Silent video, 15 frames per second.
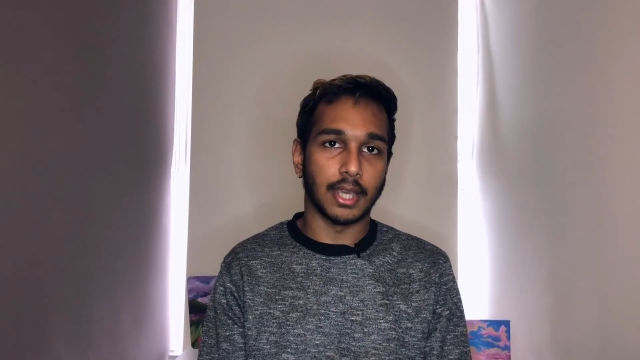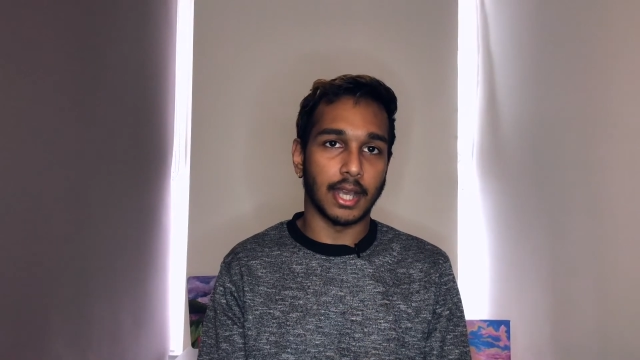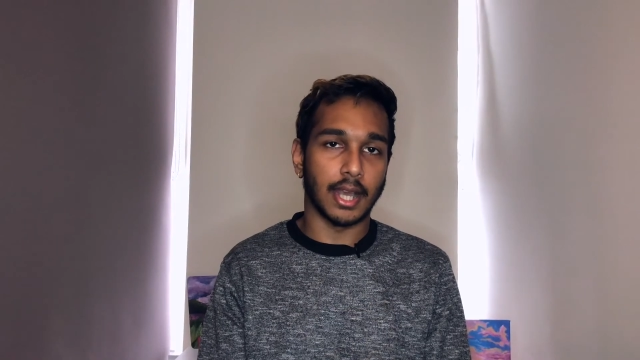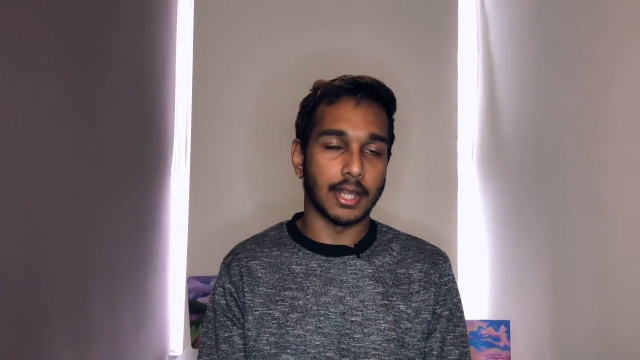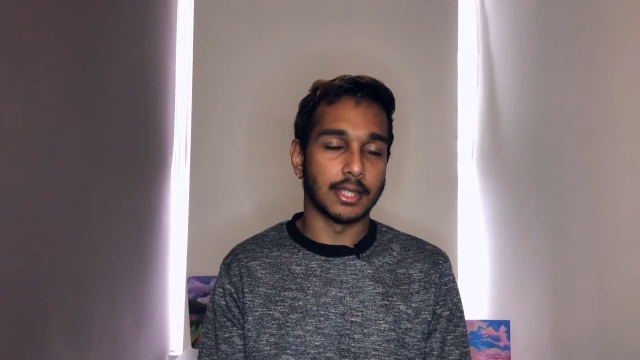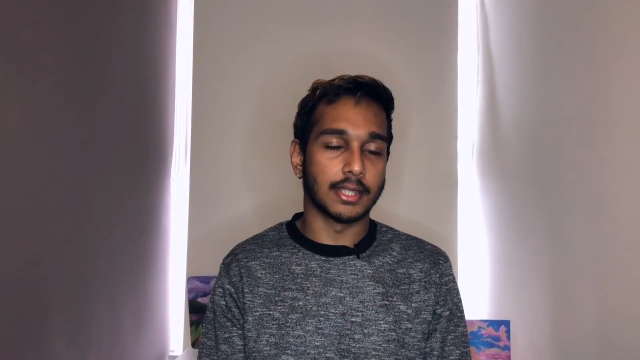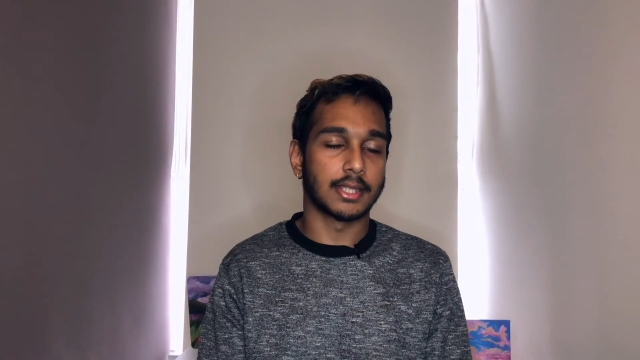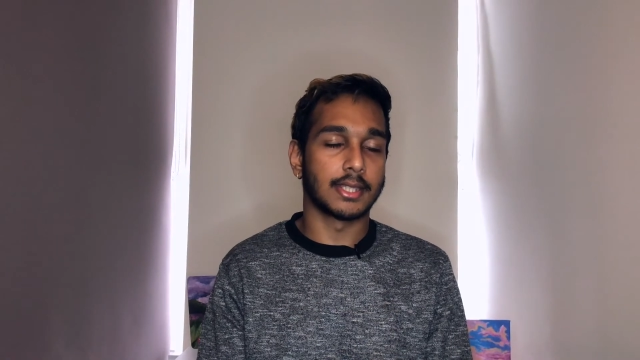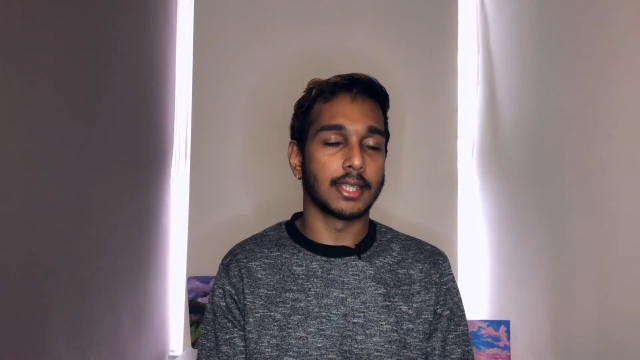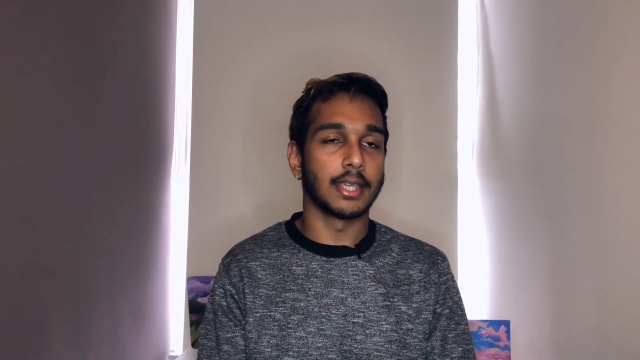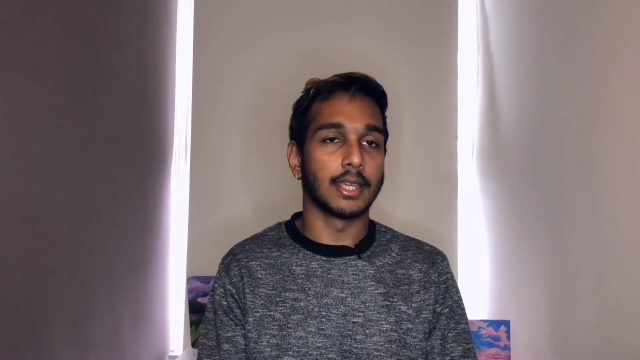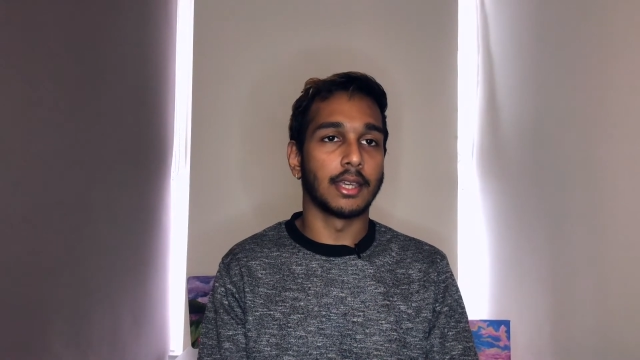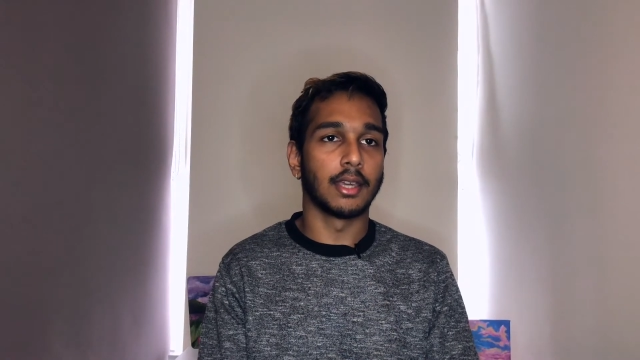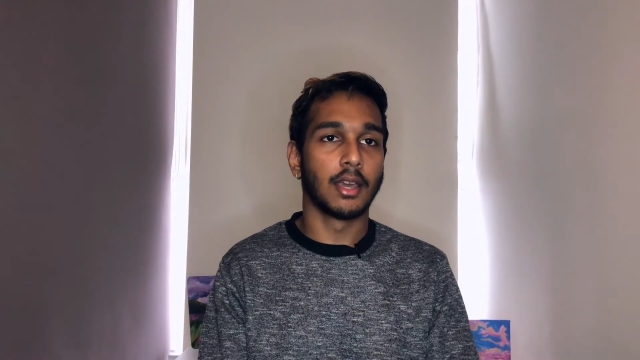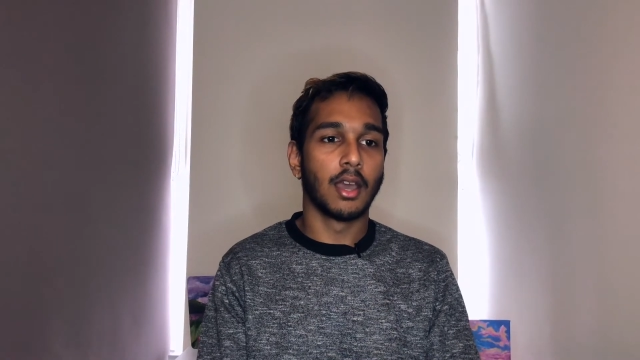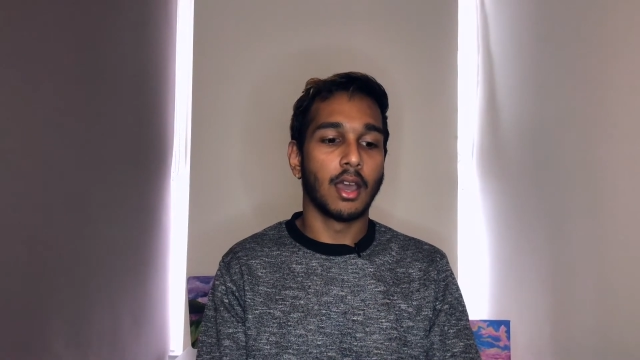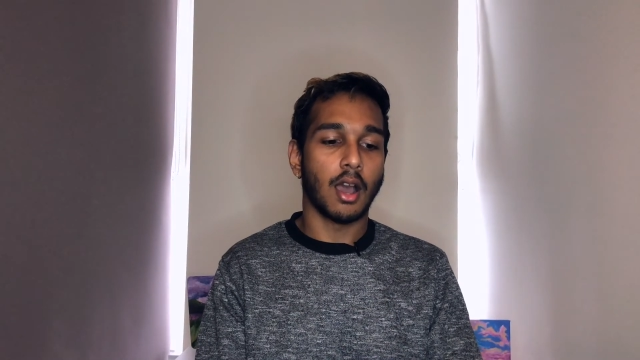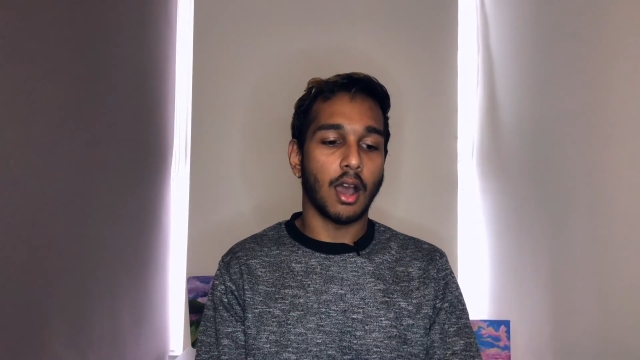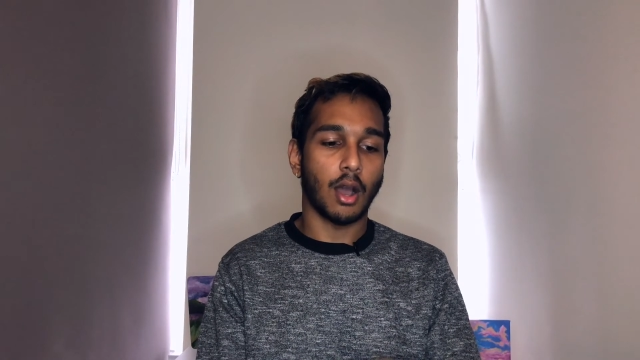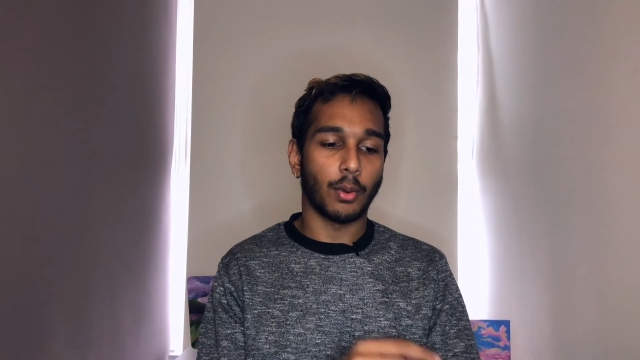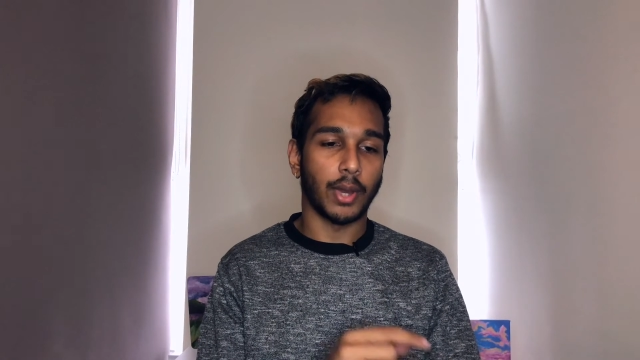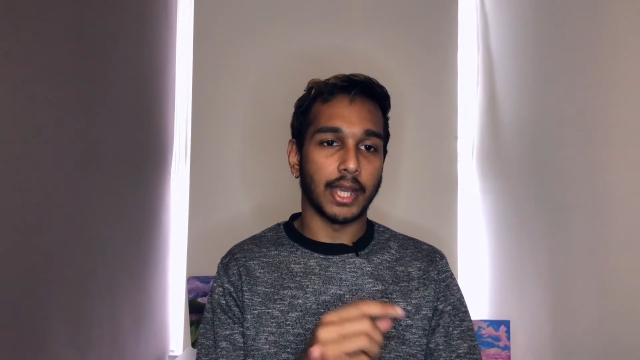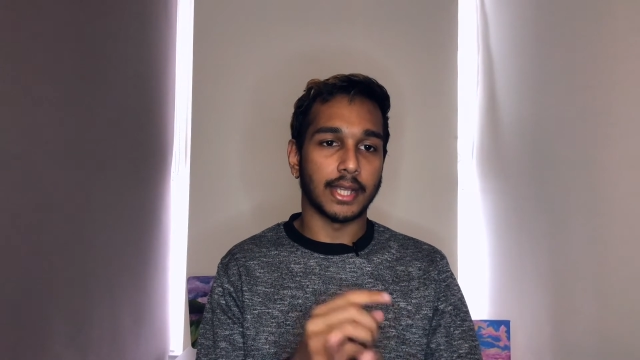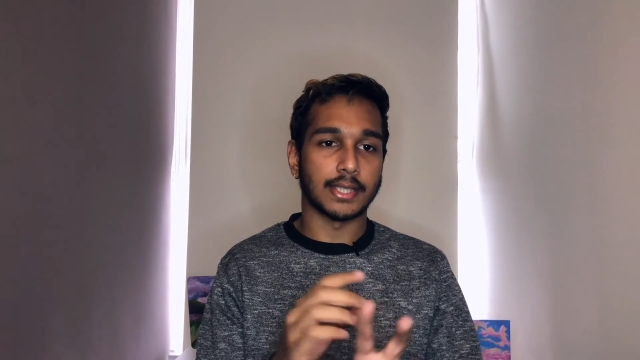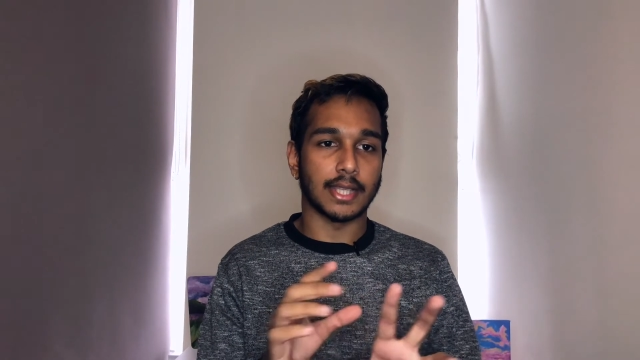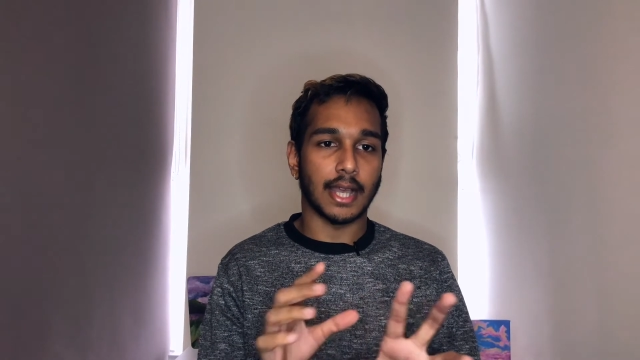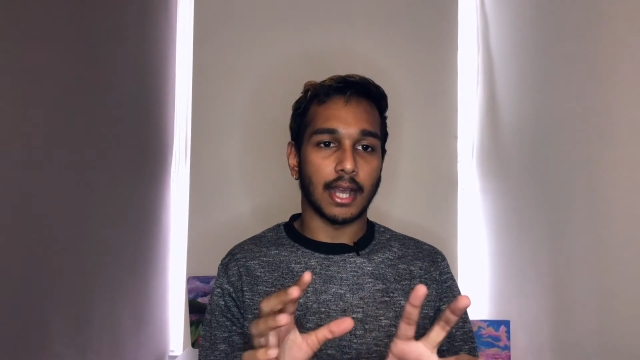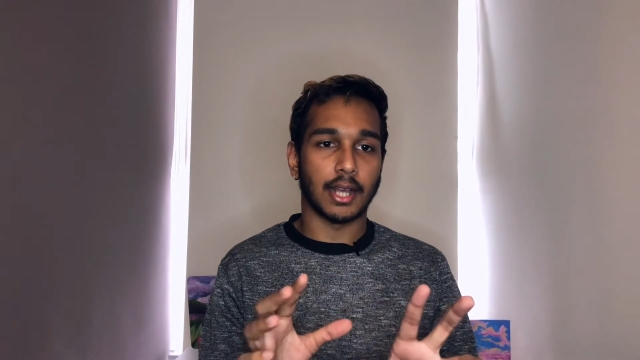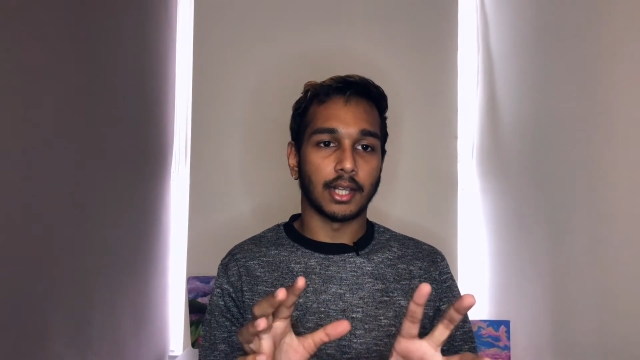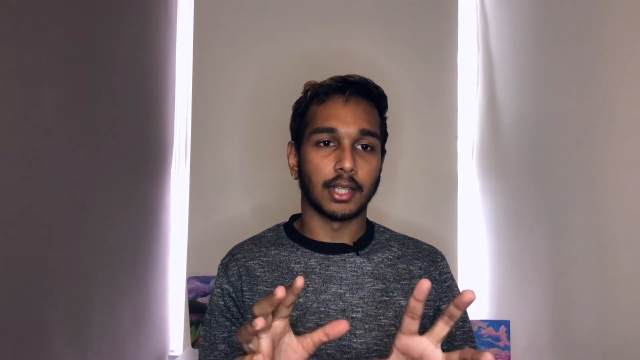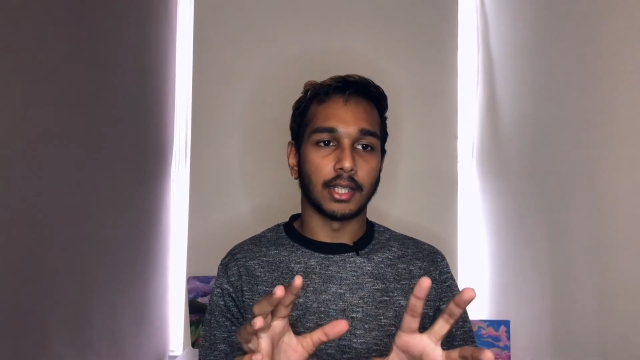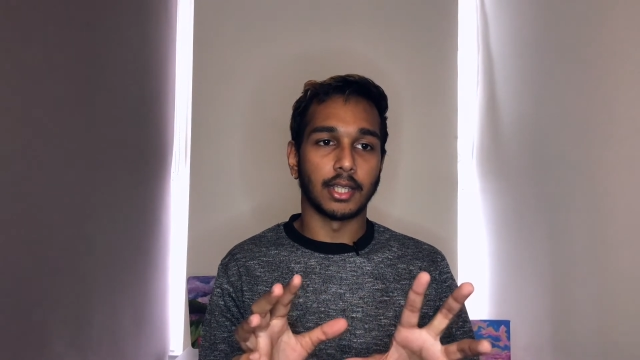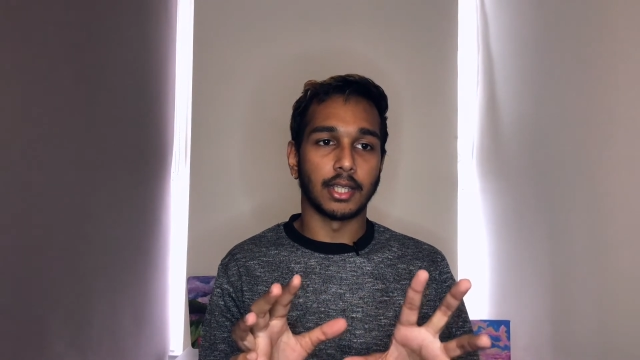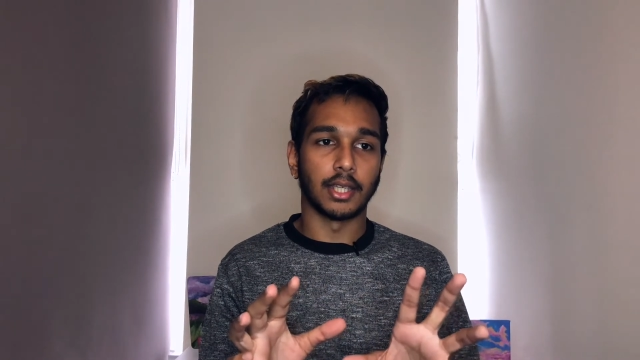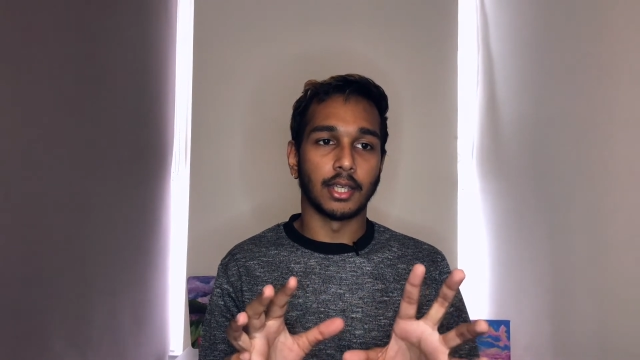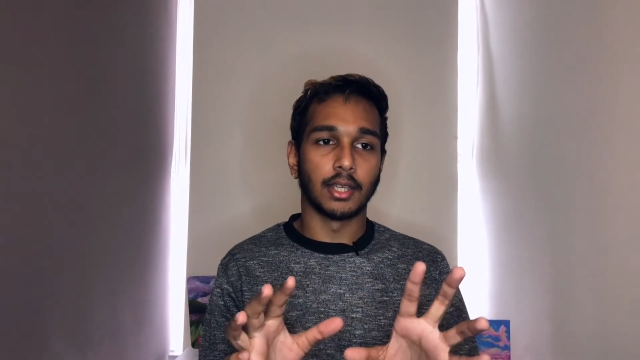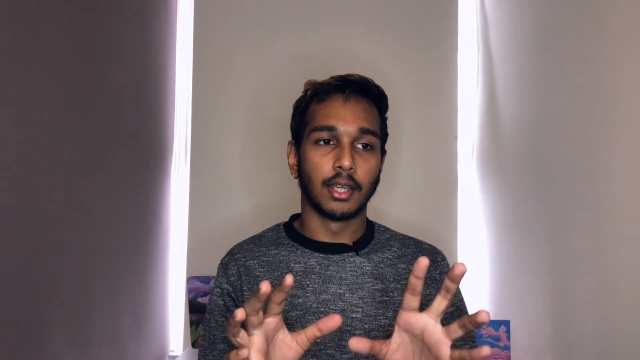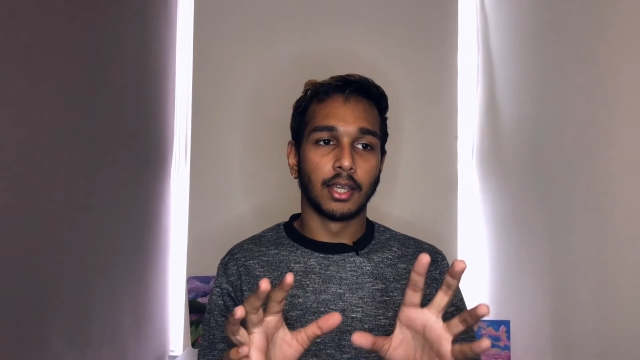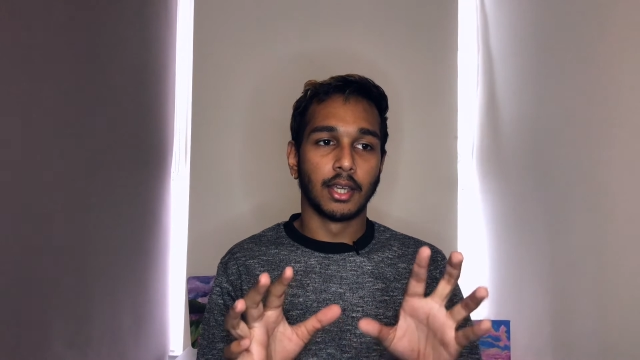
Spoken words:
and see how exactly